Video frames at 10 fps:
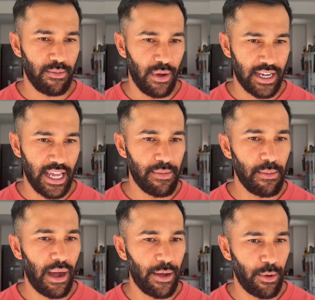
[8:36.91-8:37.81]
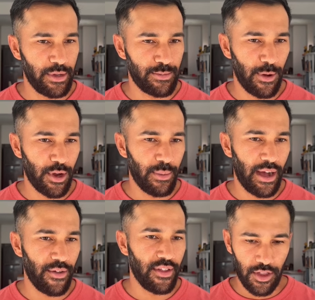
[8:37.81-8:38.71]
But keep in mind what we spoke
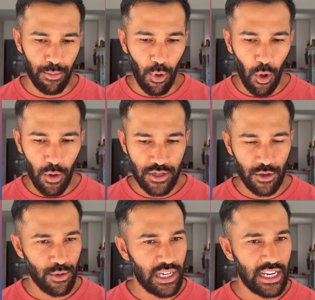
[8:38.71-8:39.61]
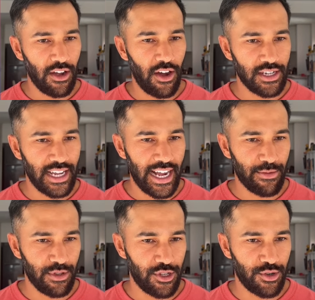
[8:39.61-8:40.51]
about. The ball is only in contact
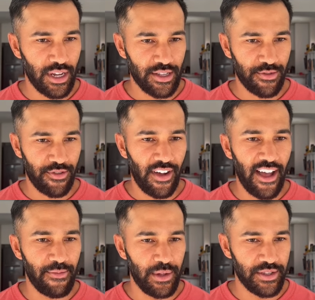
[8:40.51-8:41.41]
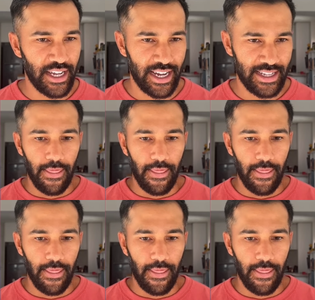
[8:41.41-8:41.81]
with the strings for five milliseconds.